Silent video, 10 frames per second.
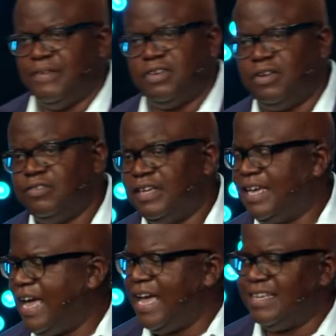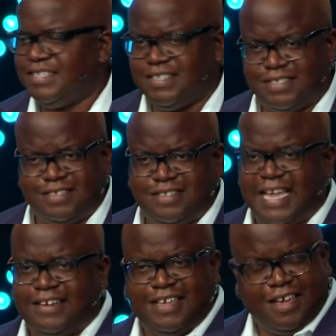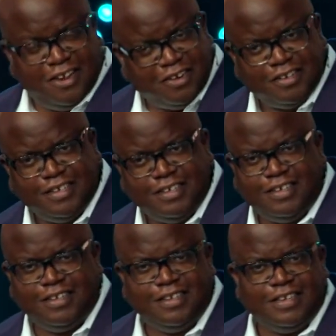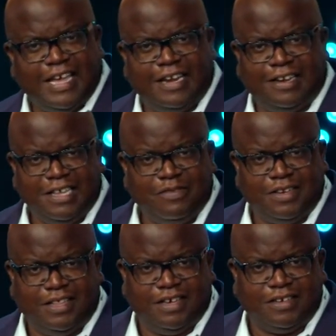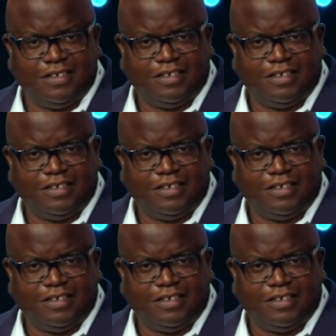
we have to learn to cast that care and leave it there.